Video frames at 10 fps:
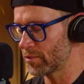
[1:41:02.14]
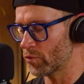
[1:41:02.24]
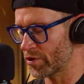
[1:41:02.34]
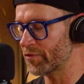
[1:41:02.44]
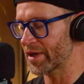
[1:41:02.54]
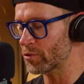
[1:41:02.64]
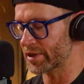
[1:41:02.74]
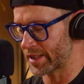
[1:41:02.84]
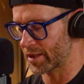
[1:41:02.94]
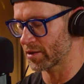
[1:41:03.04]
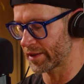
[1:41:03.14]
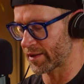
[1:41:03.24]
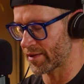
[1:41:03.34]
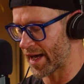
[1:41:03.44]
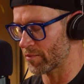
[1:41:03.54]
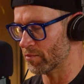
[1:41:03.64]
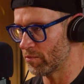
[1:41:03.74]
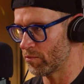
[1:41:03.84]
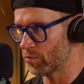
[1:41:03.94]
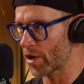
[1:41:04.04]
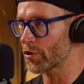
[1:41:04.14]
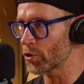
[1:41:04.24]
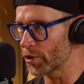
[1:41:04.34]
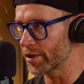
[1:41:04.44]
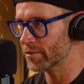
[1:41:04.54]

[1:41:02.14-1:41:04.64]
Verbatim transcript: we've been rekindling that brotherhood,